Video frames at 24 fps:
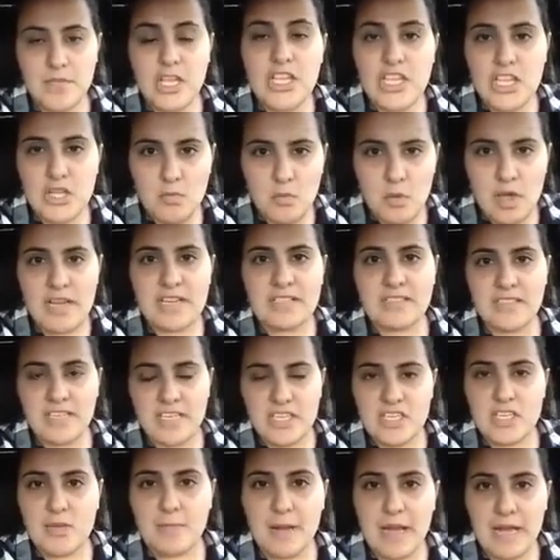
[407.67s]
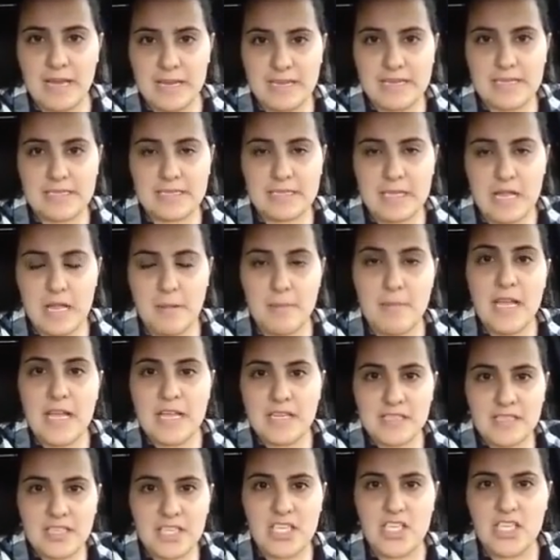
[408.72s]
You want to teach about Islam?
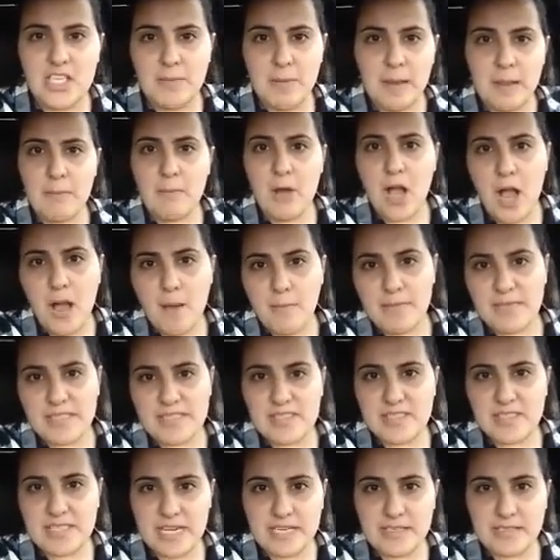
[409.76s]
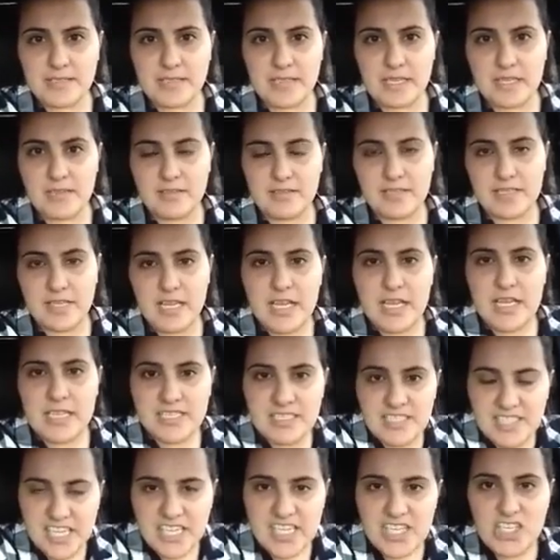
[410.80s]
Teach about Muhammad's sex slaves.
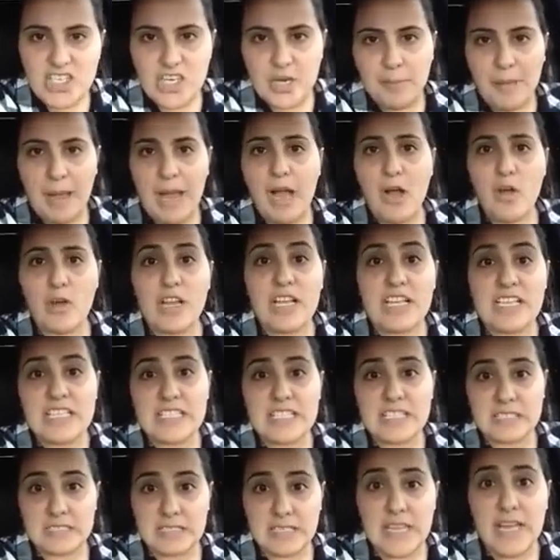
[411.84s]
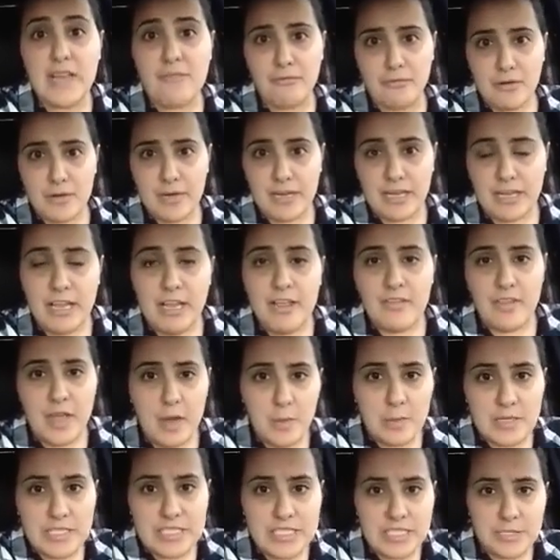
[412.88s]
Teach about slavery that
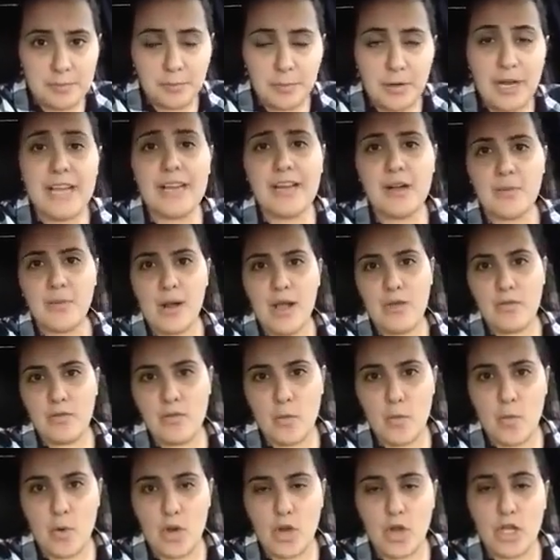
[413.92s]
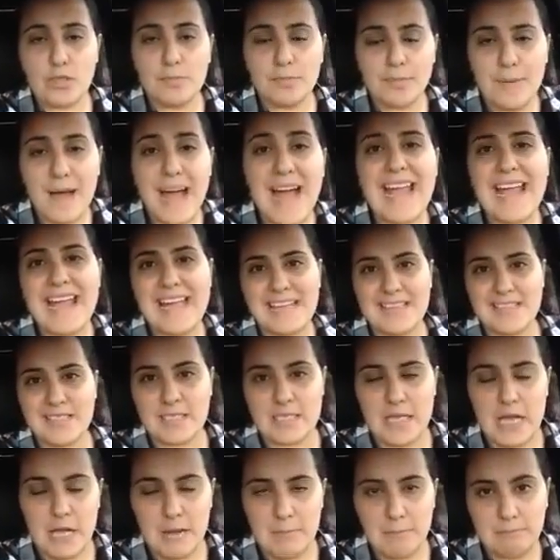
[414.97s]
was spread around the world by
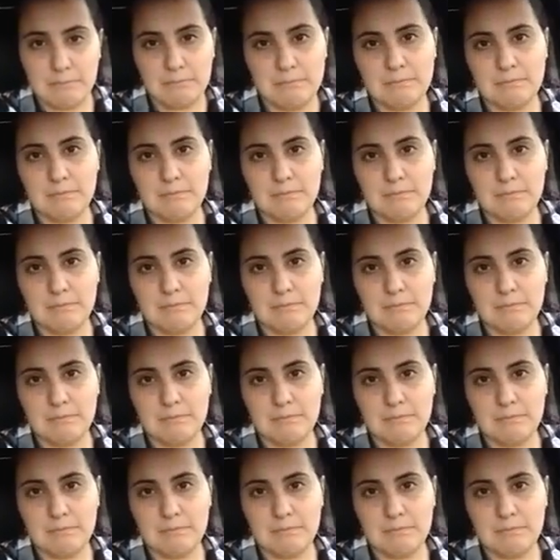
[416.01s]
Islam.